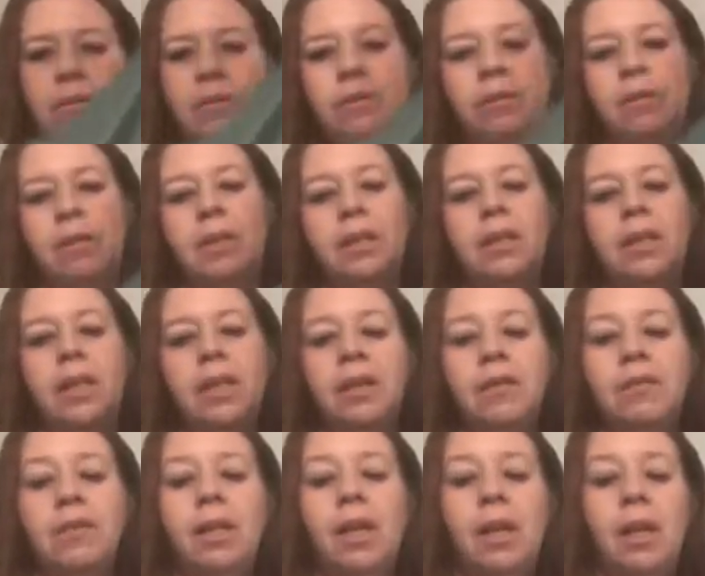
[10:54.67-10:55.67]
for the sake
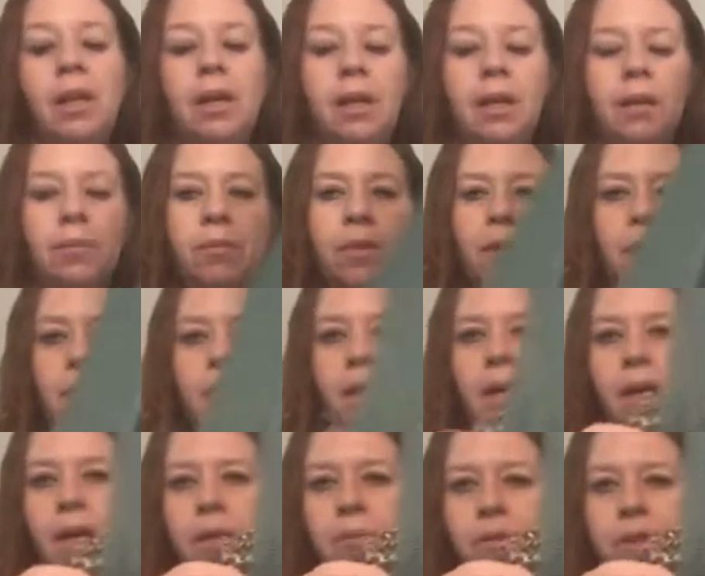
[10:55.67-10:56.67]
of time,
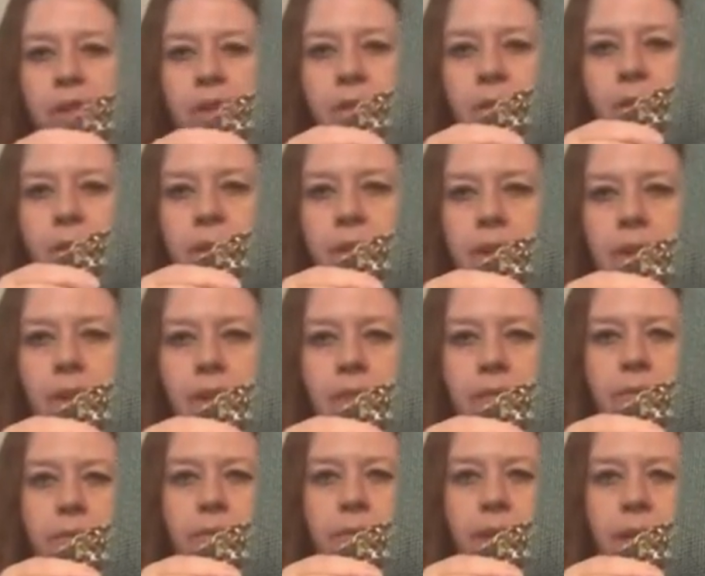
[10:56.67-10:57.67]
I'm just going to
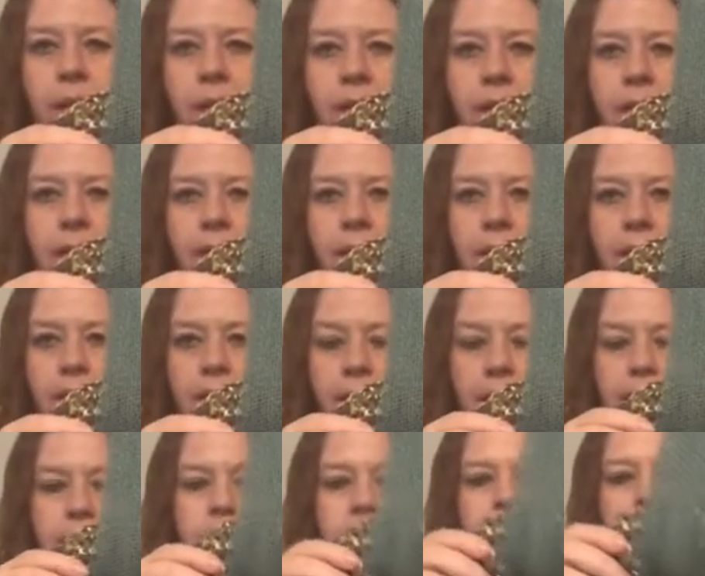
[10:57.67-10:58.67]
hang it like
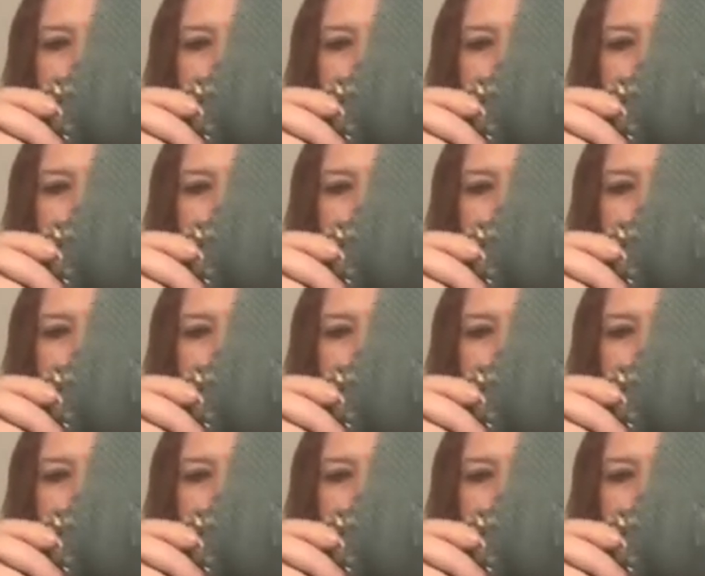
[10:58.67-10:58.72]
this.